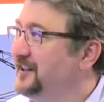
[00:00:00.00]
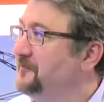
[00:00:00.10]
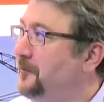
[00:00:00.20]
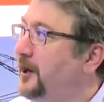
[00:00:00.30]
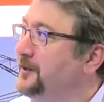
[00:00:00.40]

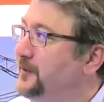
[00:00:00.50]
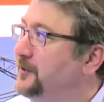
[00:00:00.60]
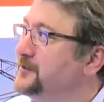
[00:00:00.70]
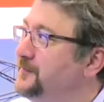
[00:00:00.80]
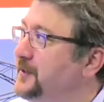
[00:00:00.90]
Why?
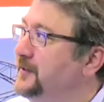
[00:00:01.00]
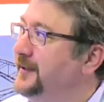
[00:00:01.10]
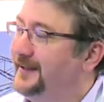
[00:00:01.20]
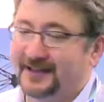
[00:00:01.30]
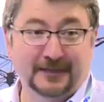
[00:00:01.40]
Because
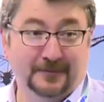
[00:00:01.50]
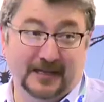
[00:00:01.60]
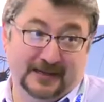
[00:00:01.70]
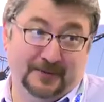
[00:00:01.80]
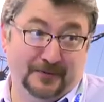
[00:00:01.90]
in
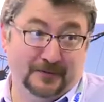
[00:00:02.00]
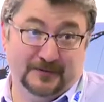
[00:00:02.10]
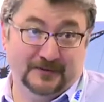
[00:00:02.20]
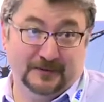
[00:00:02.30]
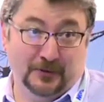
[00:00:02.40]

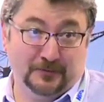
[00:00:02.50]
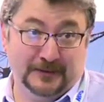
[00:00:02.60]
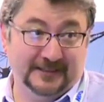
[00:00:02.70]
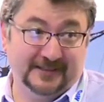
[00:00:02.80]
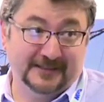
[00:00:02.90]
MATLAB,
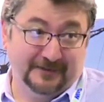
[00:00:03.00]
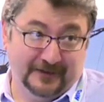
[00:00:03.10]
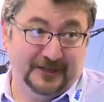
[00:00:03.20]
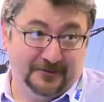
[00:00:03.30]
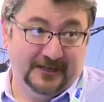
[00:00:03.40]
normally it is not
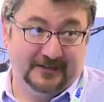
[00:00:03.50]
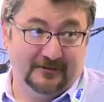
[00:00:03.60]
very quick,